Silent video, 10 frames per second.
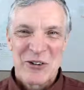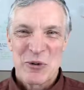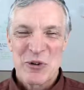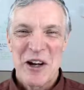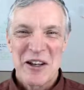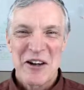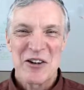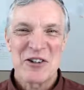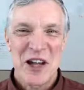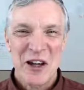trying to get our
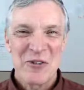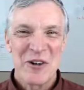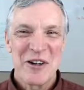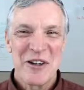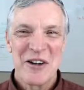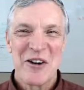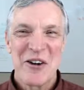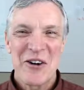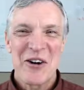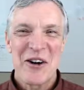second one in
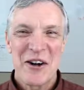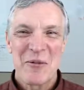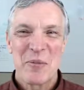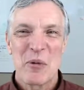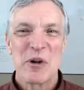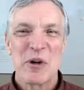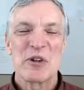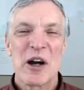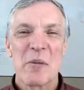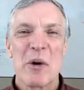here, but we're going to
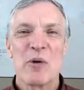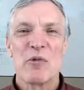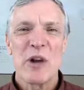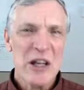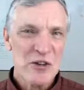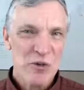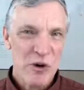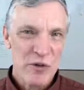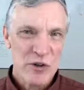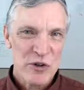talk about Range
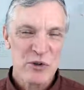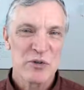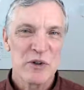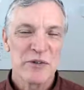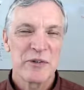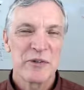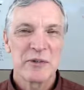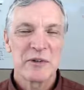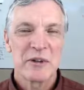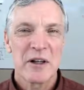Rovers, which we've
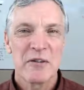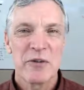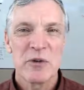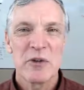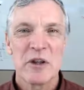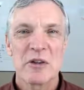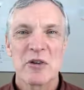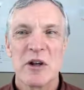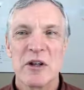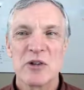done a few things
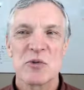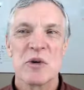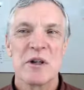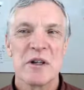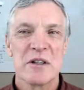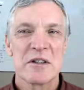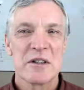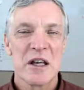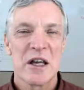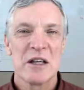on. This one is
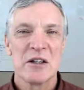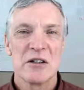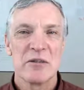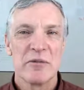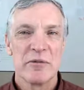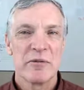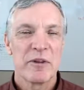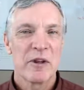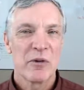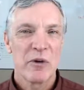
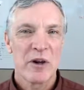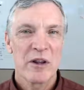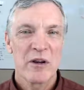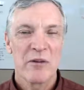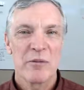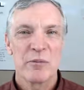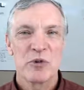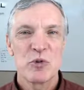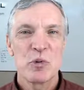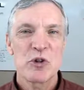one of the
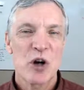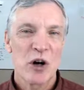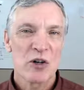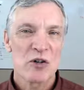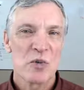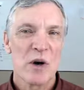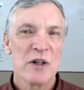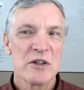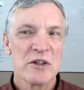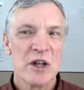supercharged
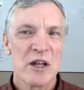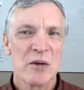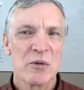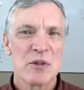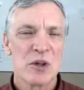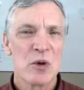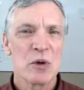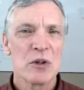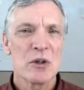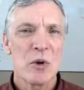ones, and there was a
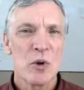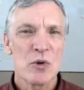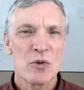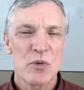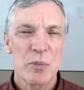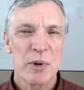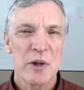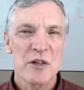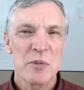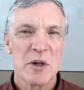coolant hose
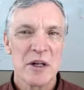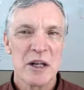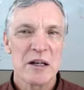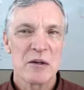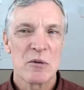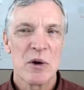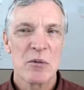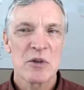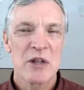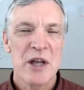replacement needed. What
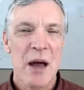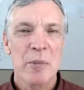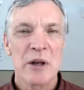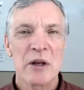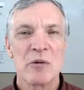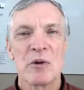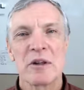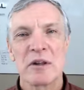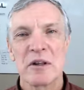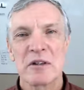was happening
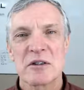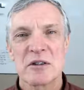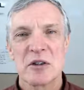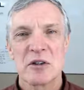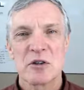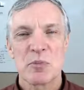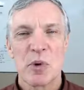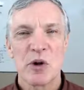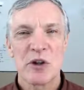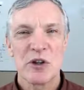with this
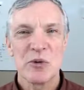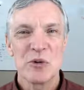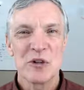sport ute?